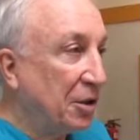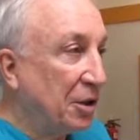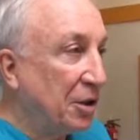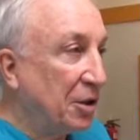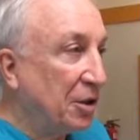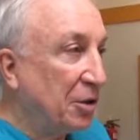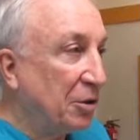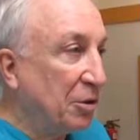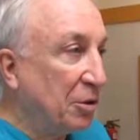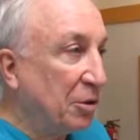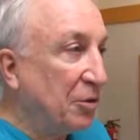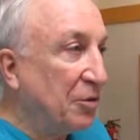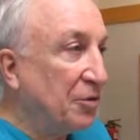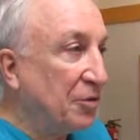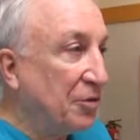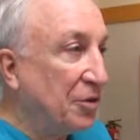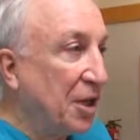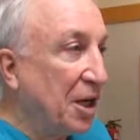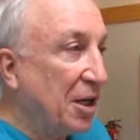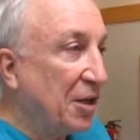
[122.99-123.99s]
it
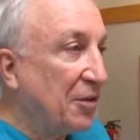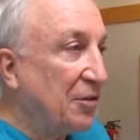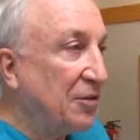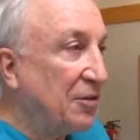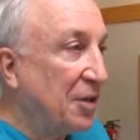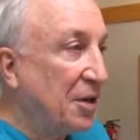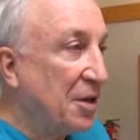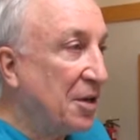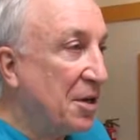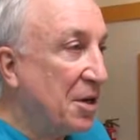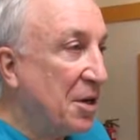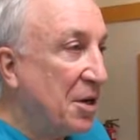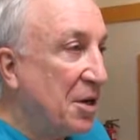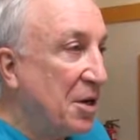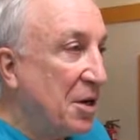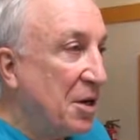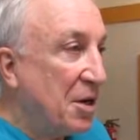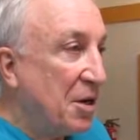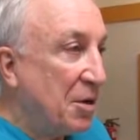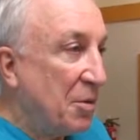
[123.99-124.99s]
looks nice,
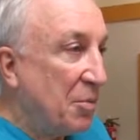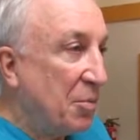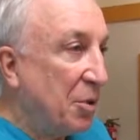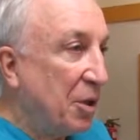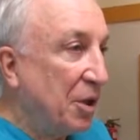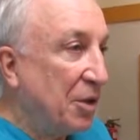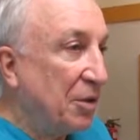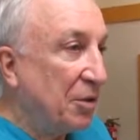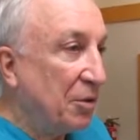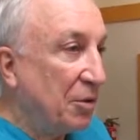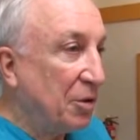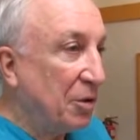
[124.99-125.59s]
but